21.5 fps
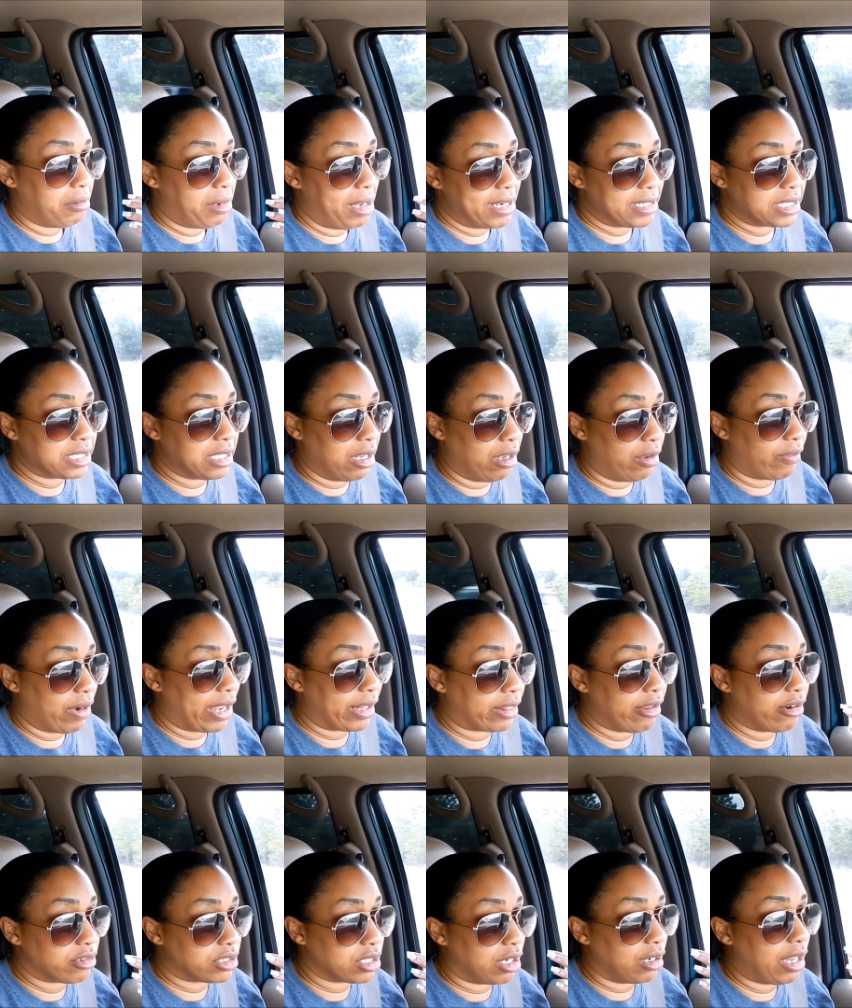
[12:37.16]
and stuff. Like,
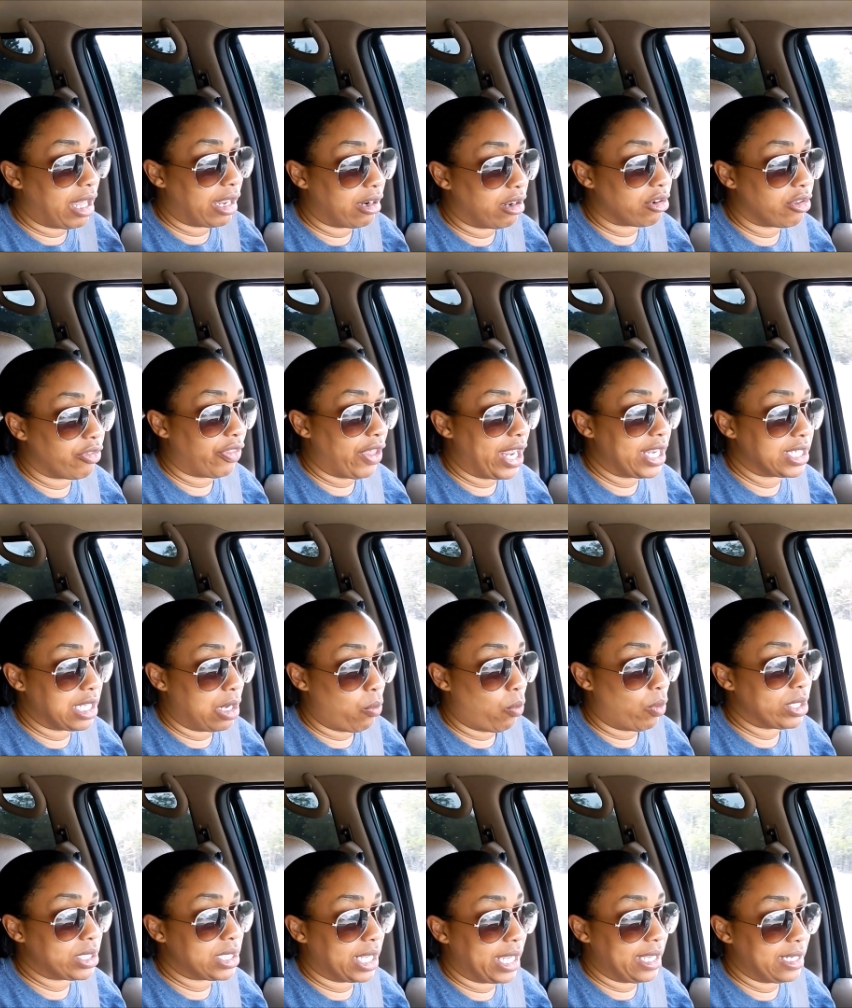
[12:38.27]
there's a lot of other things I
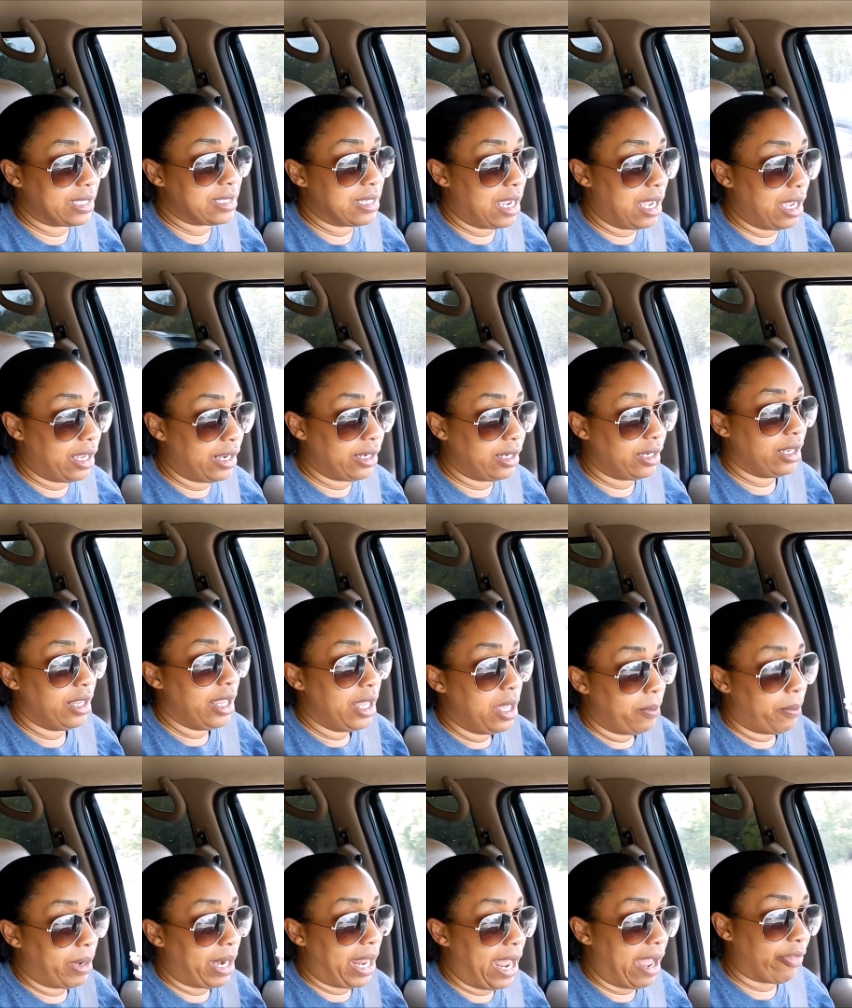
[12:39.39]
want to get
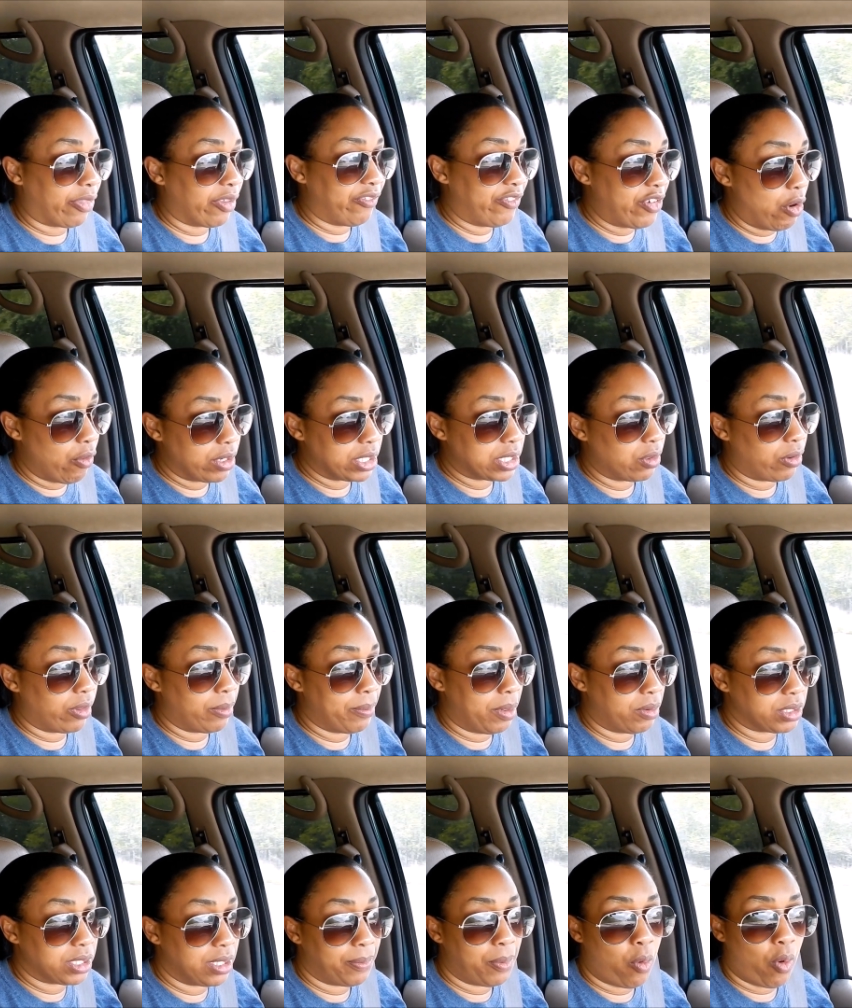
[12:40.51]
done, but I have to focus on the
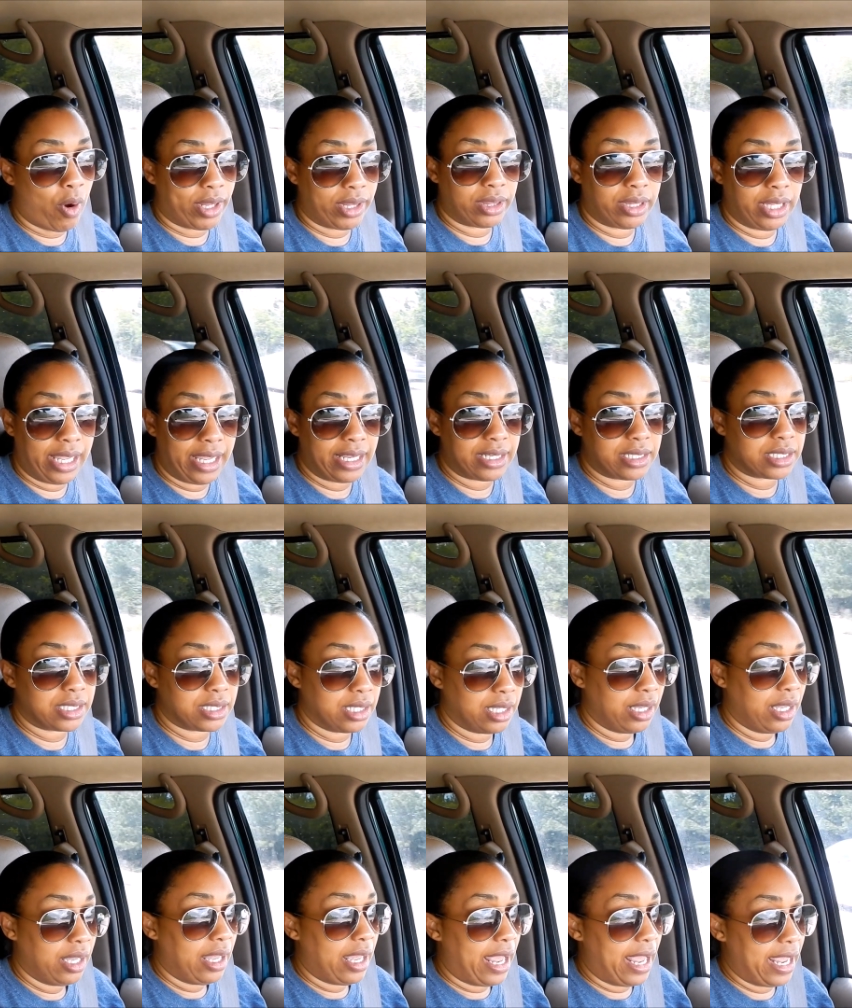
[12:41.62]
most important things
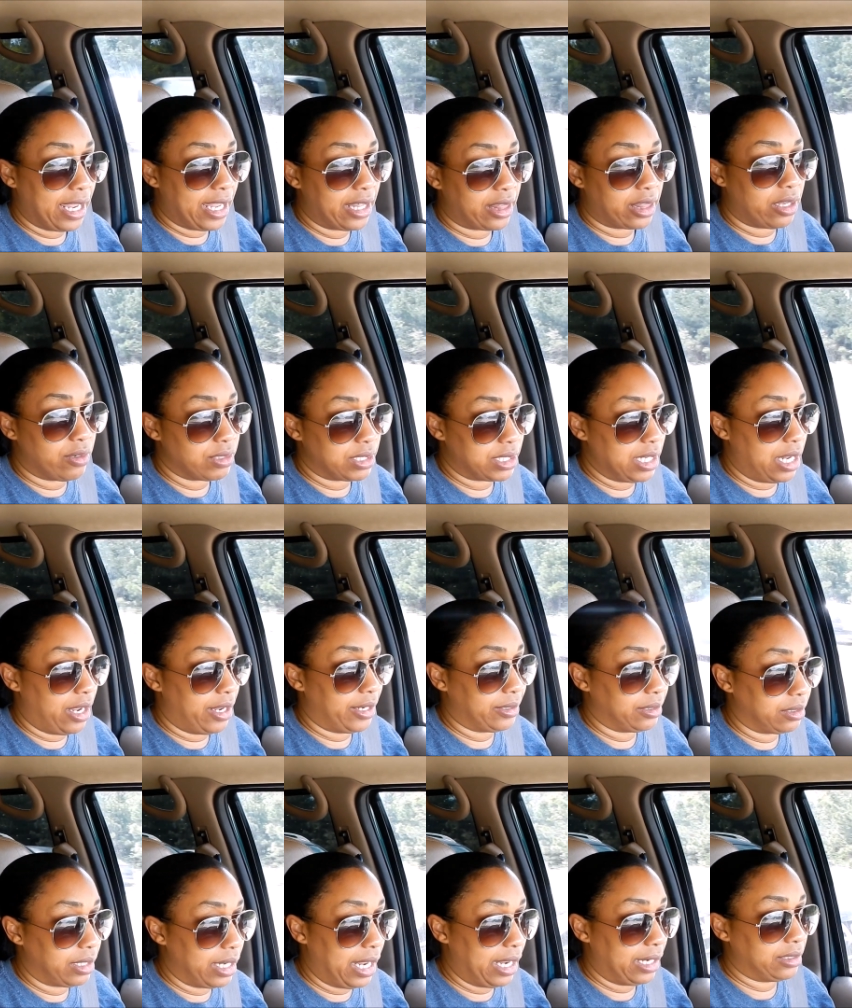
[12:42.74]
and get those
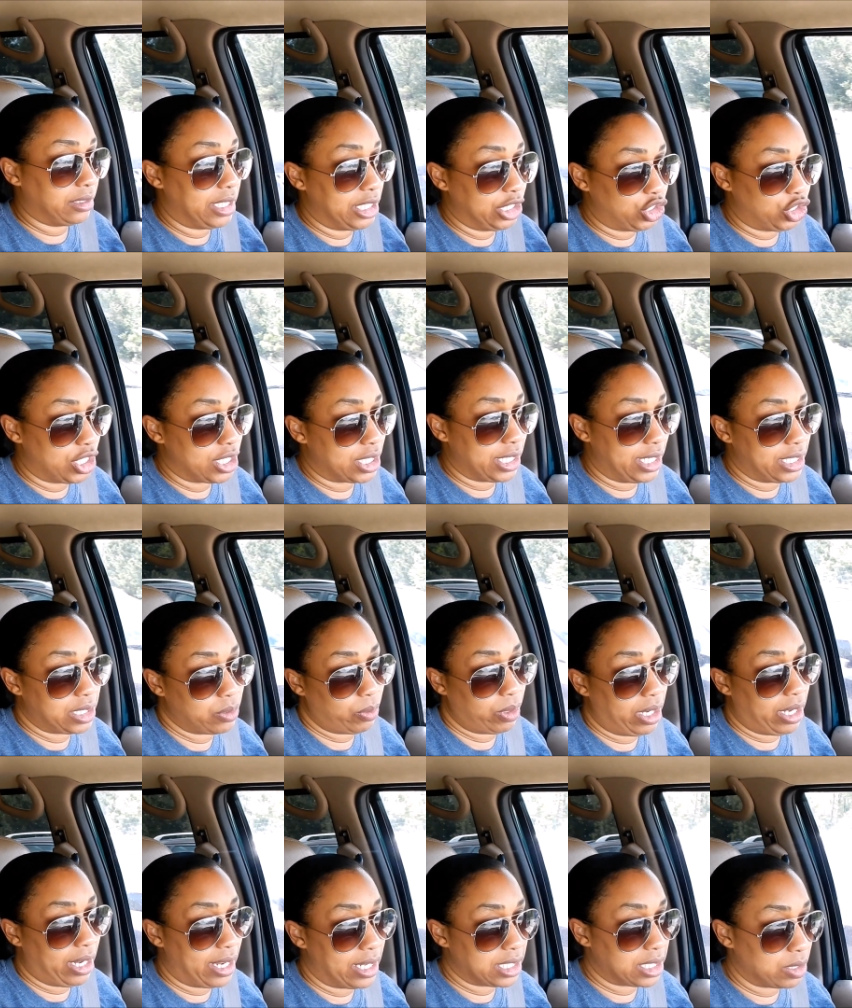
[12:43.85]
done. It, it just is what
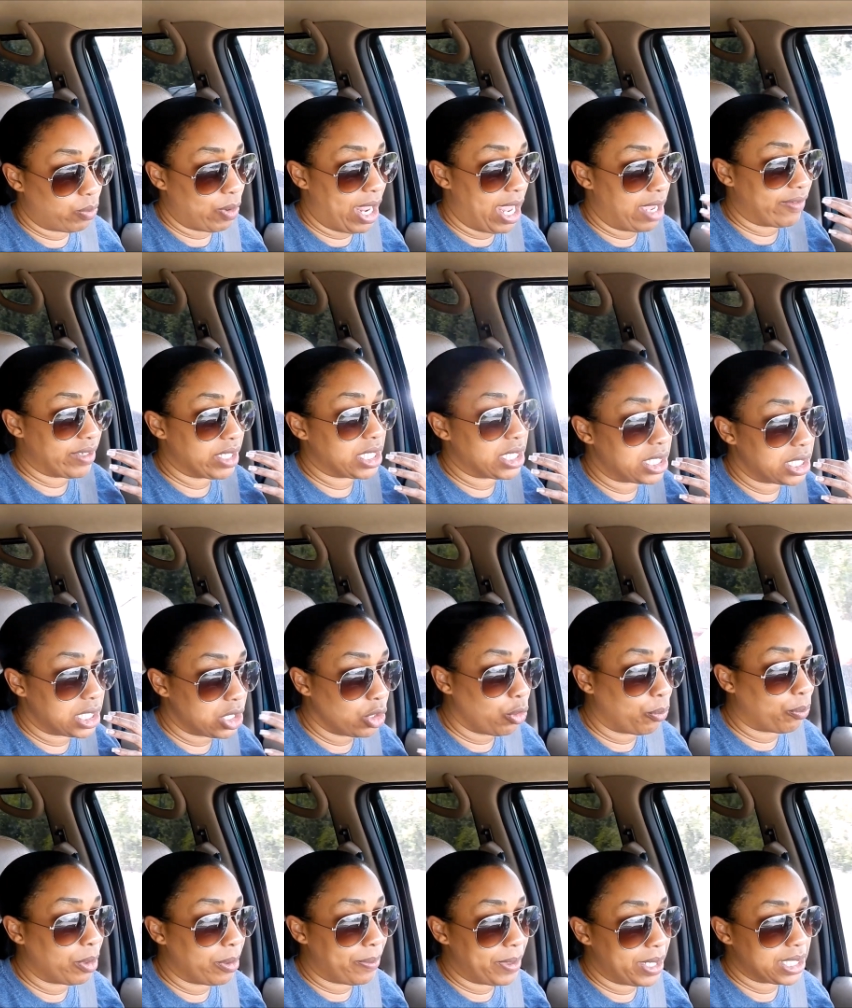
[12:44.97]
it is. We have a
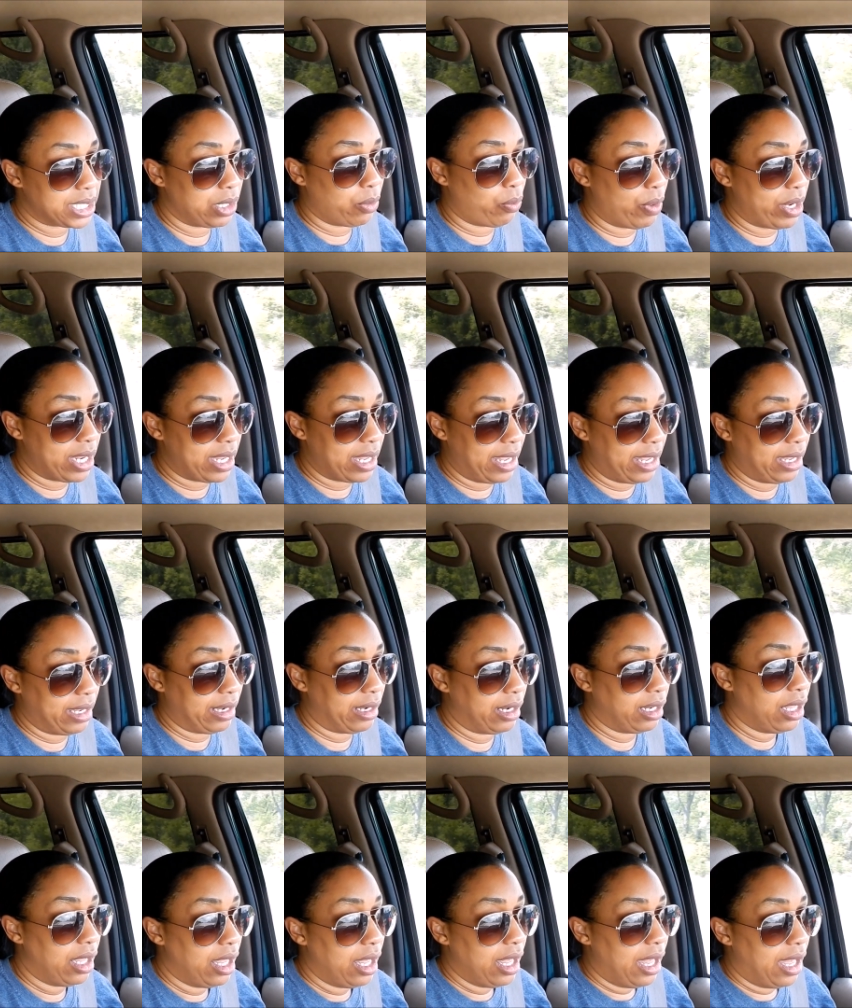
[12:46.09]
super busy
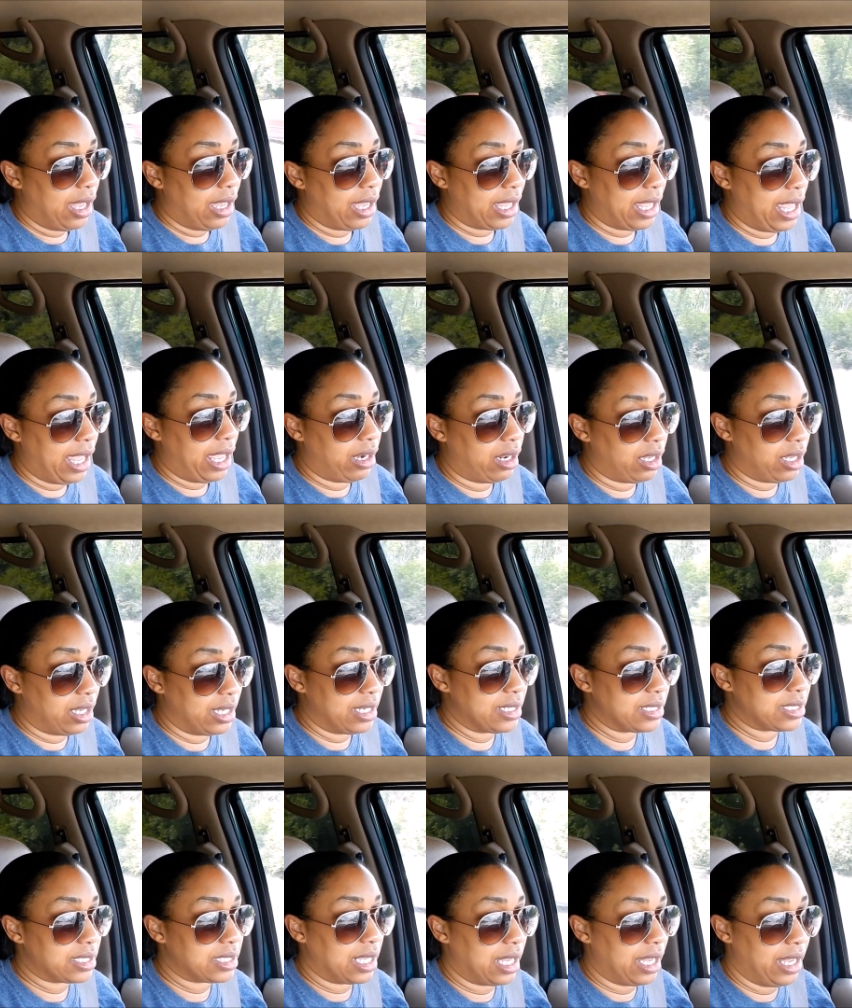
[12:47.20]
weekend ahead of us.